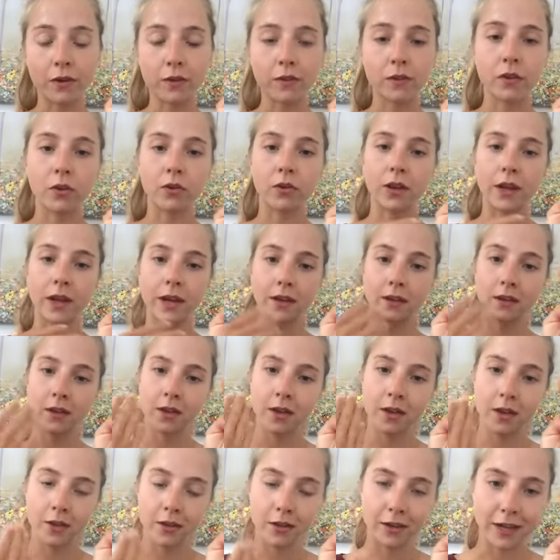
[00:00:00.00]
So like
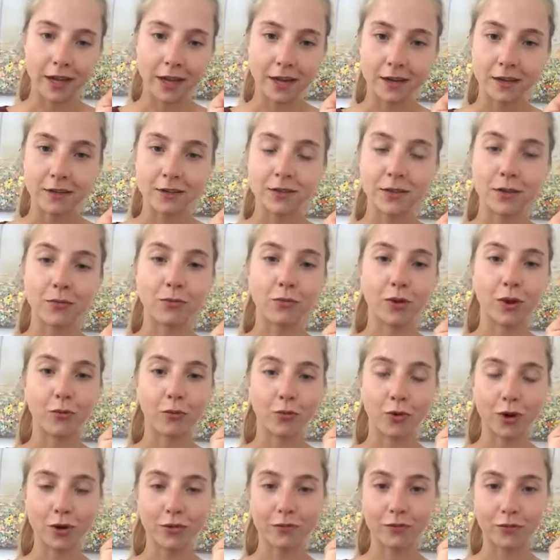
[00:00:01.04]
getting some
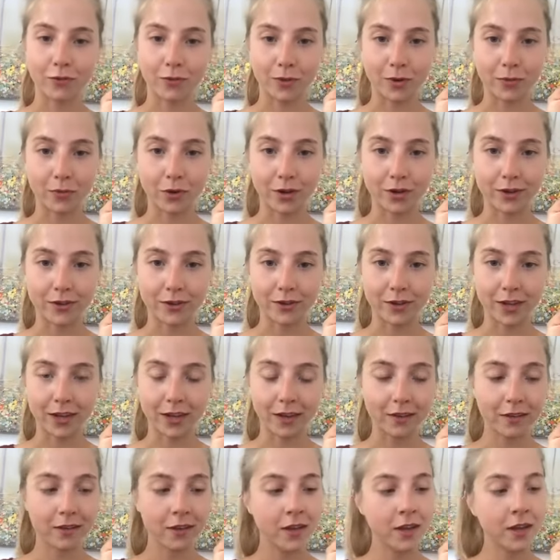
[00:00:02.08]
reward for what we're doing.
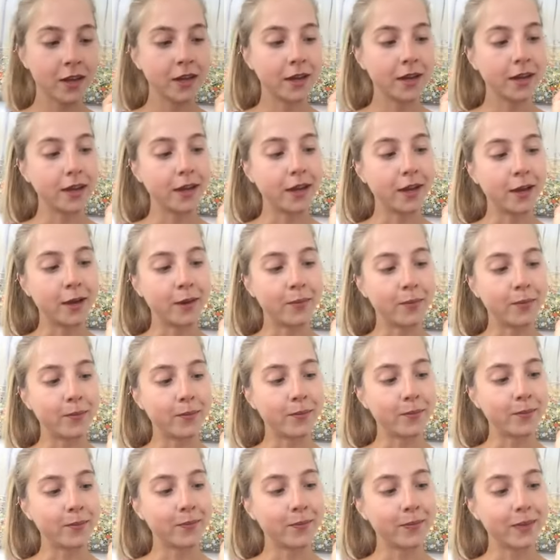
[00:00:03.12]

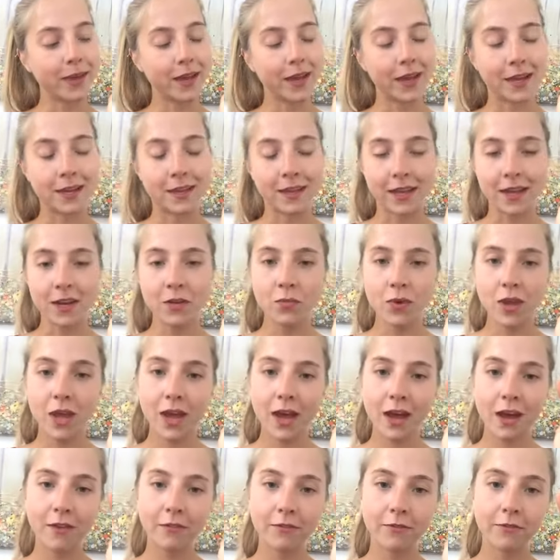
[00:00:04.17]
And then we
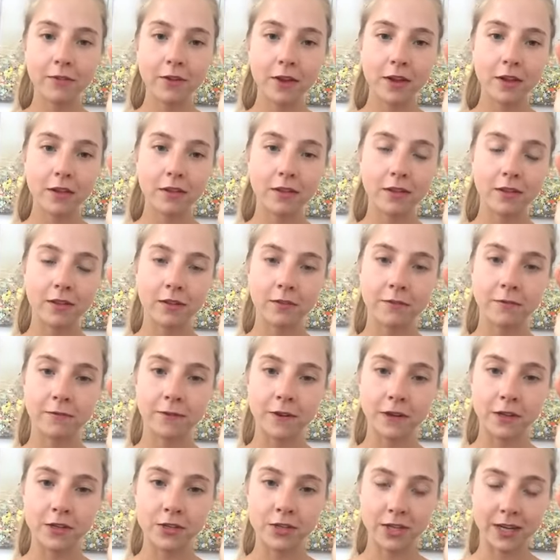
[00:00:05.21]
have the
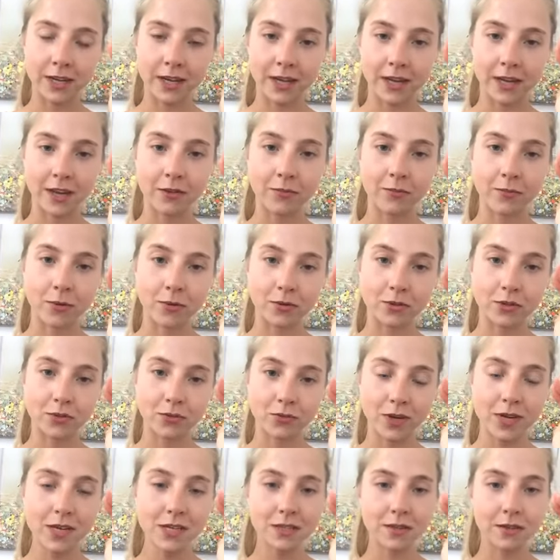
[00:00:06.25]
phylogenetic most
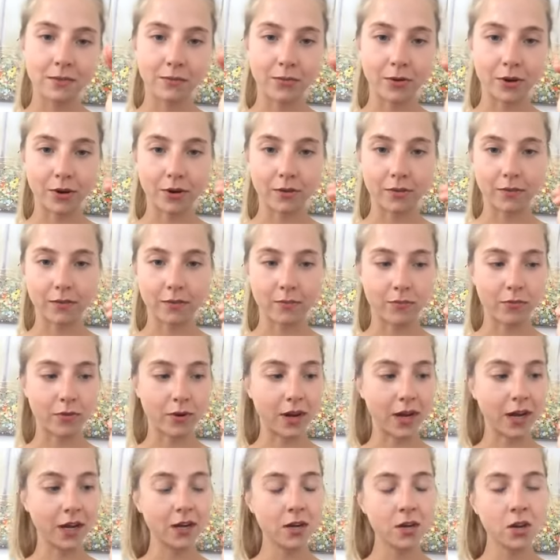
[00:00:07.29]
recent part of the
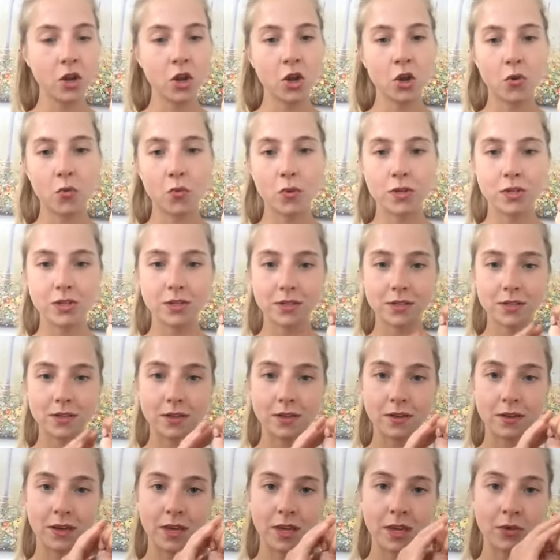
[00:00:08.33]
brain, which is the
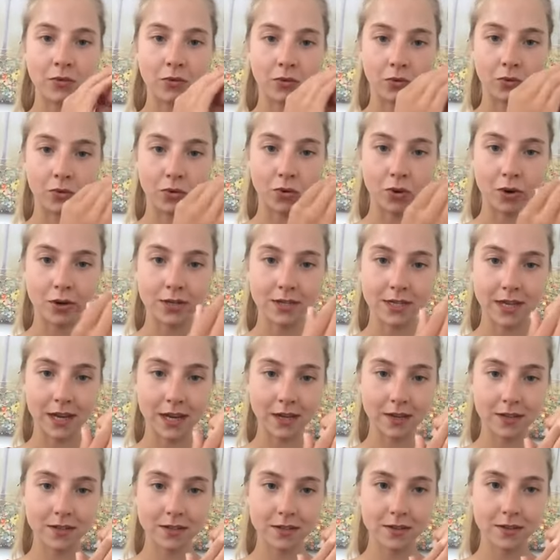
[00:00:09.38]

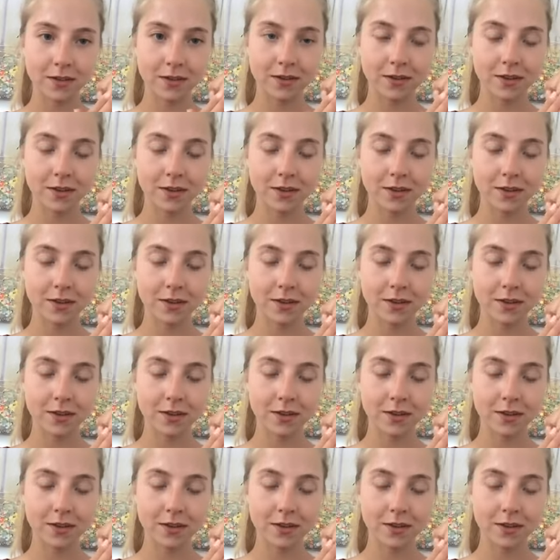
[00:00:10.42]
neocortex.